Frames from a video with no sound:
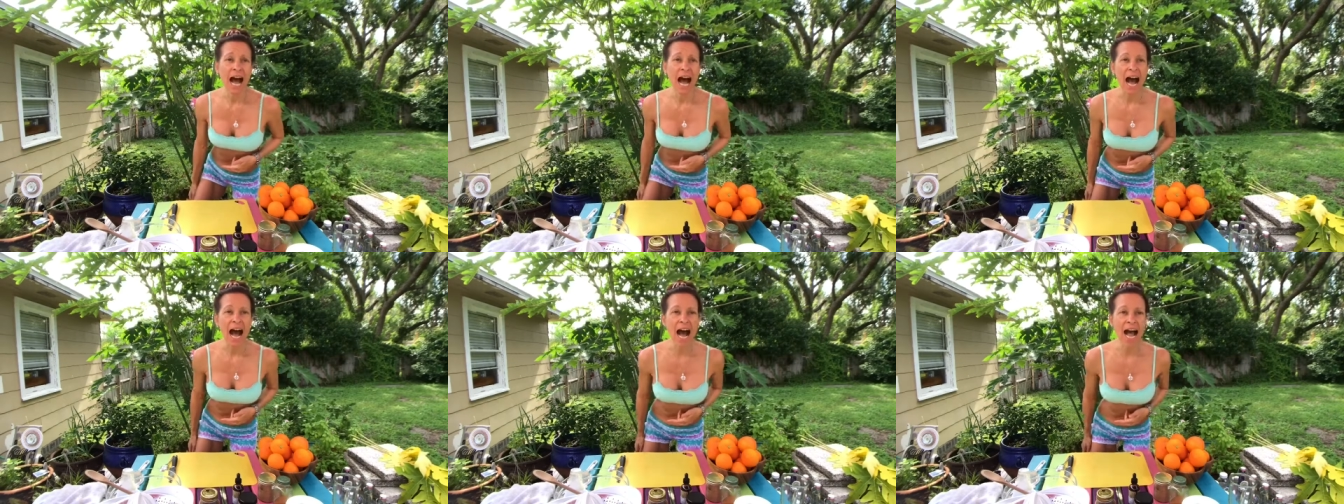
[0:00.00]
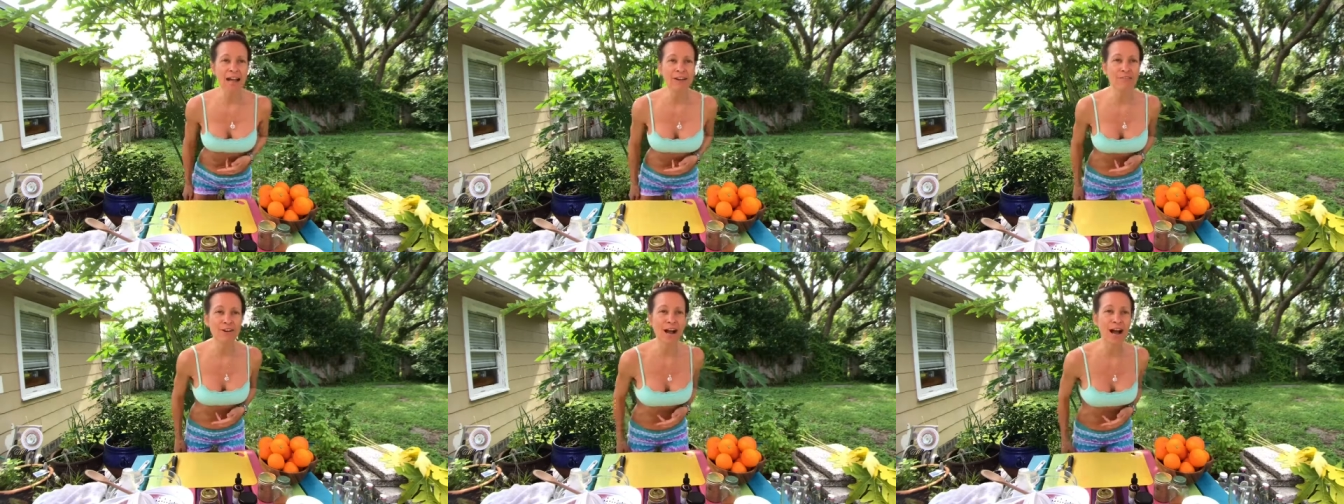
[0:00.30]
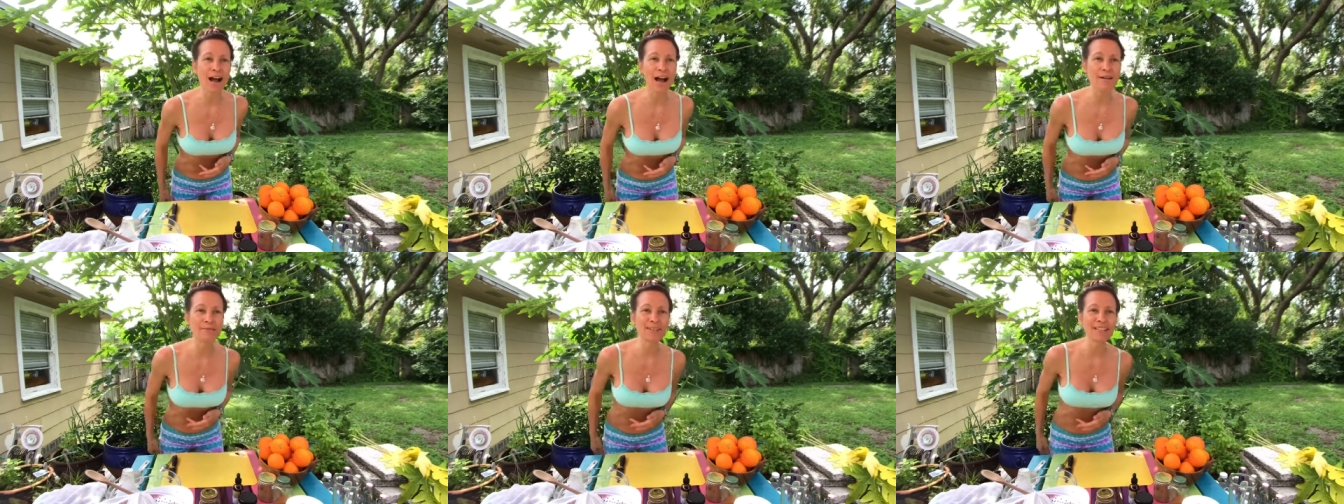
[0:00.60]
Hi,
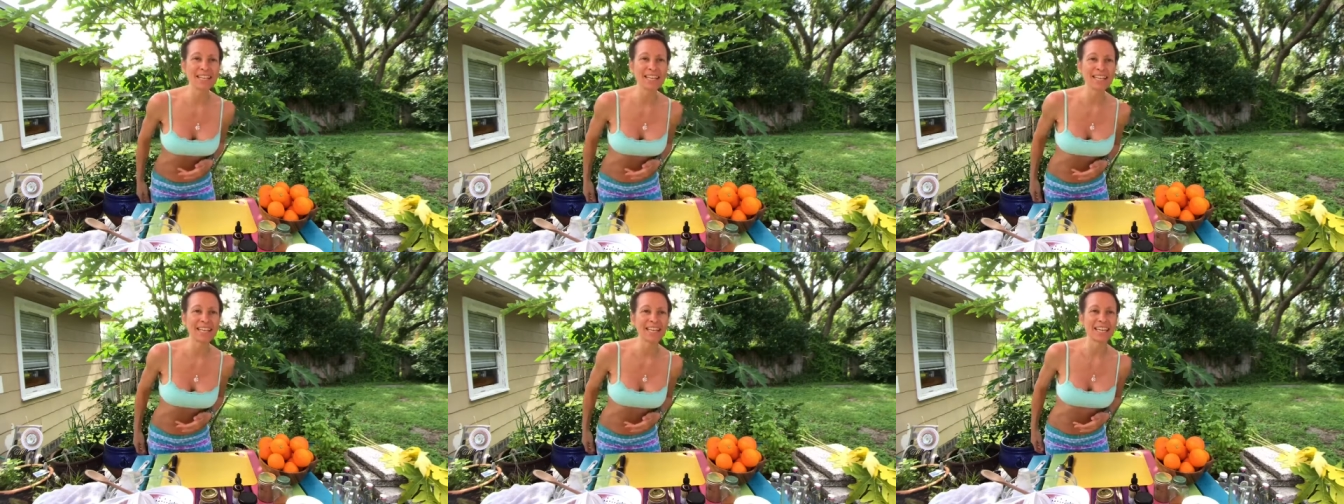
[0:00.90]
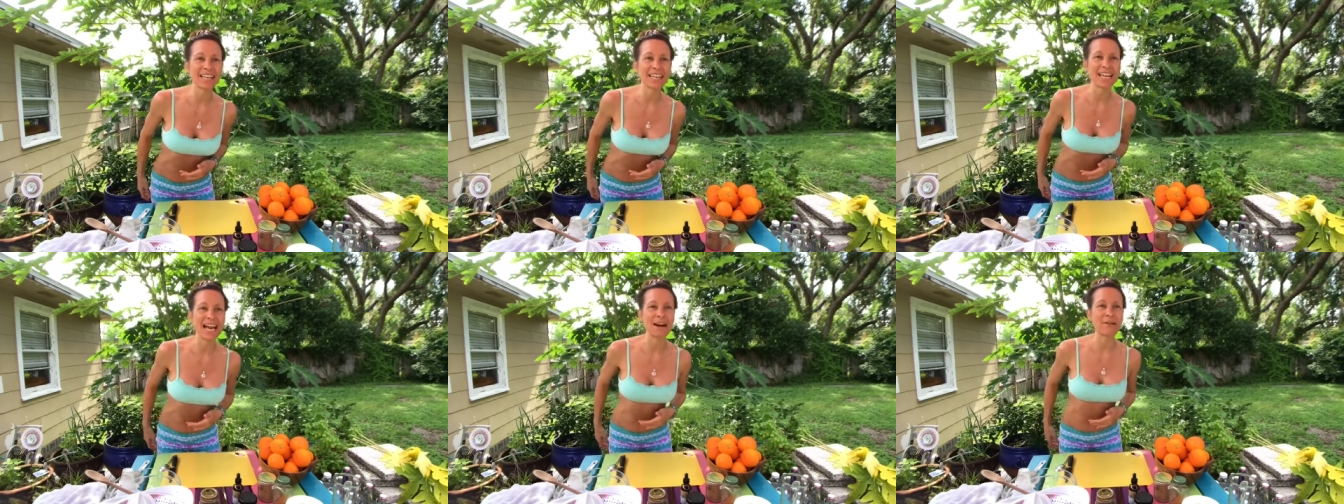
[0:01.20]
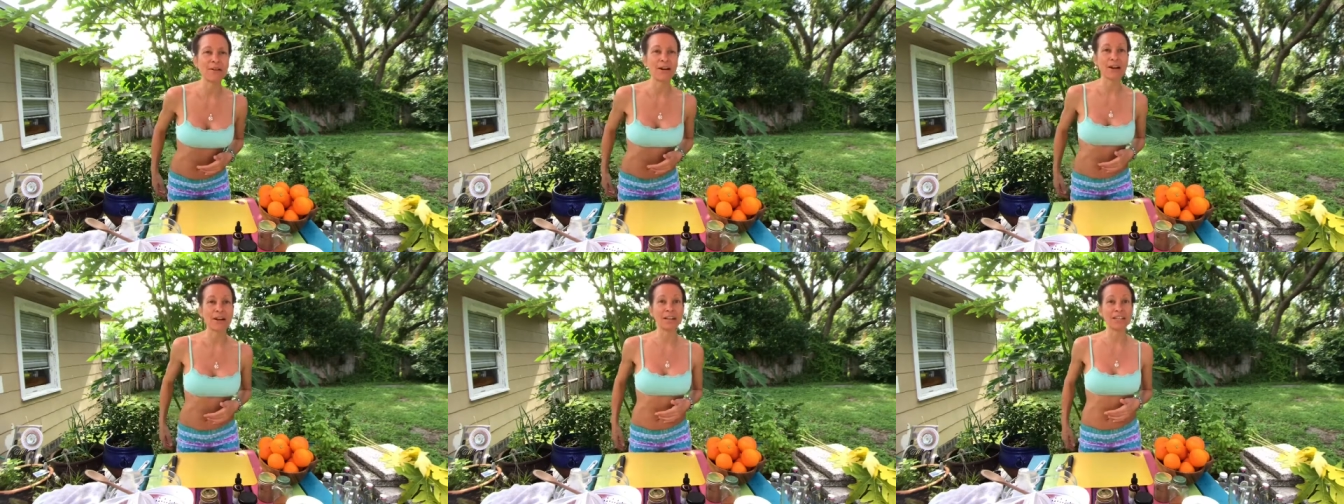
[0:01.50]
Robin.
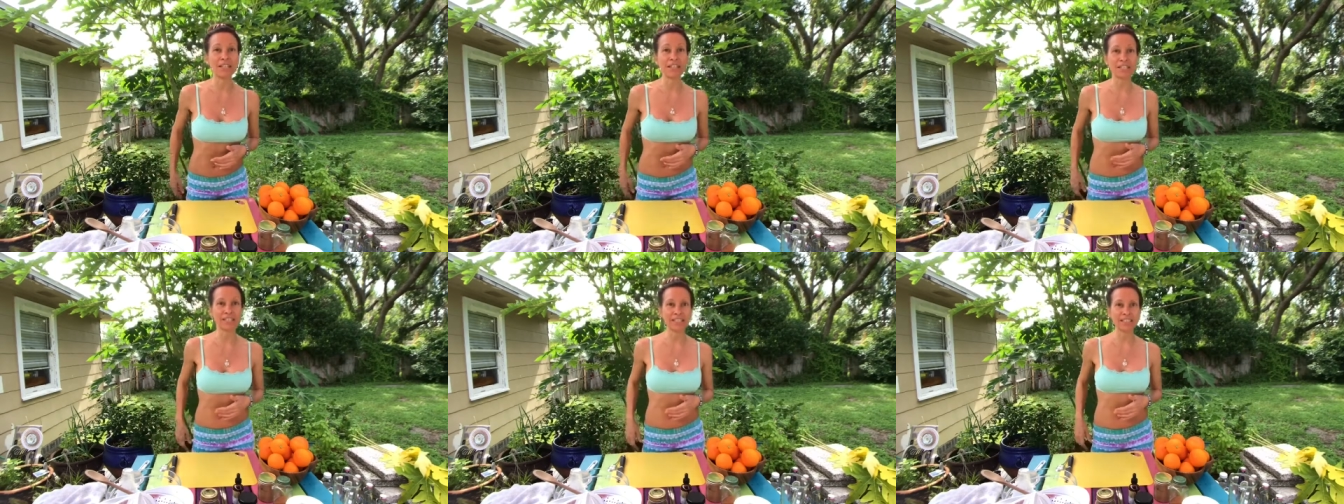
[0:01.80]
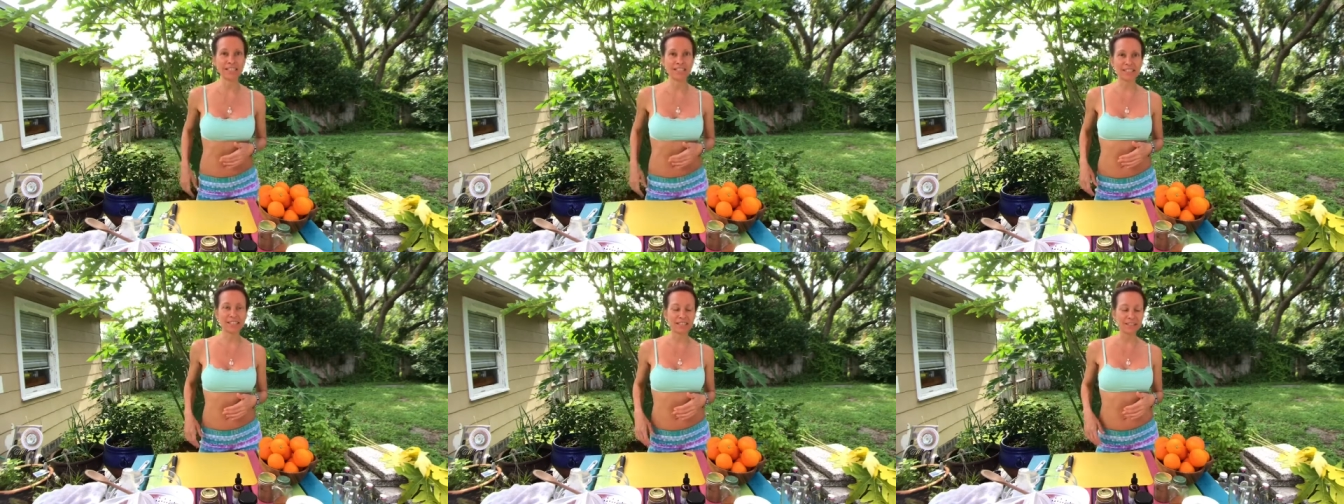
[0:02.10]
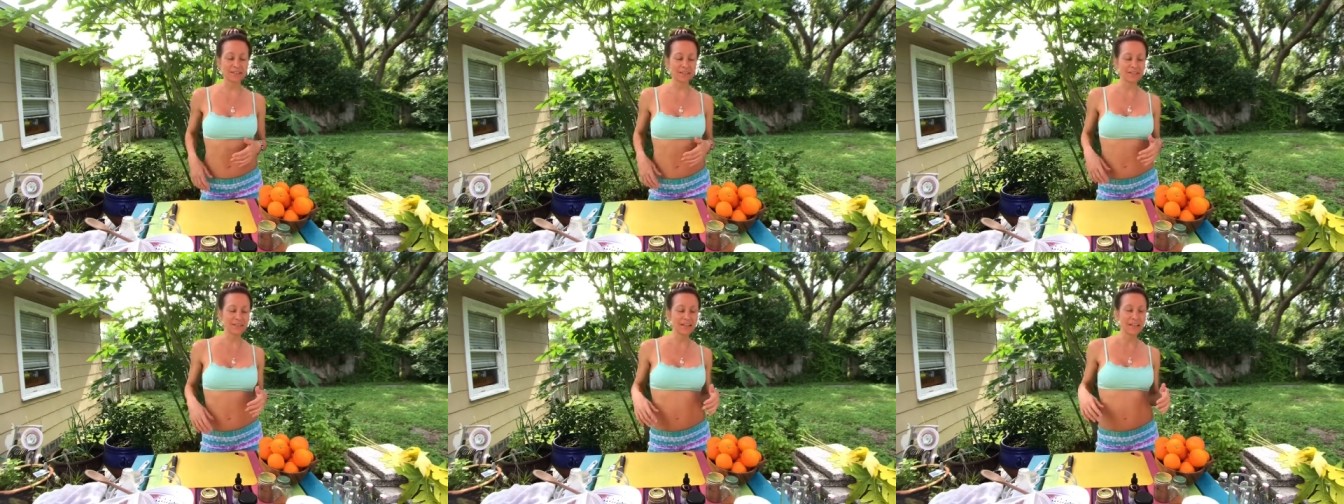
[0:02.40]
How are
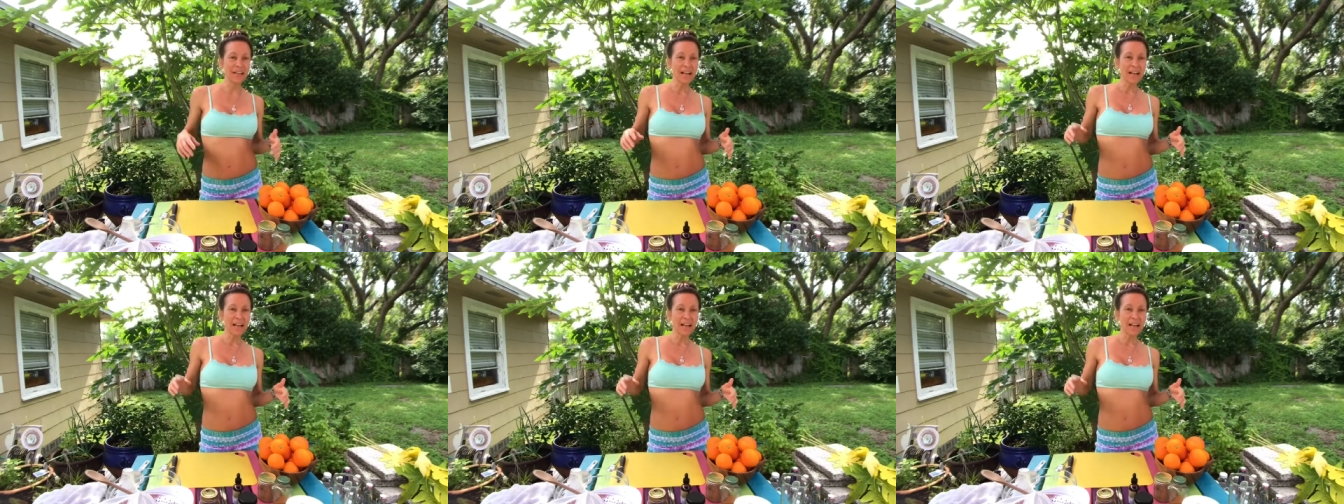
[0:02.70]
you?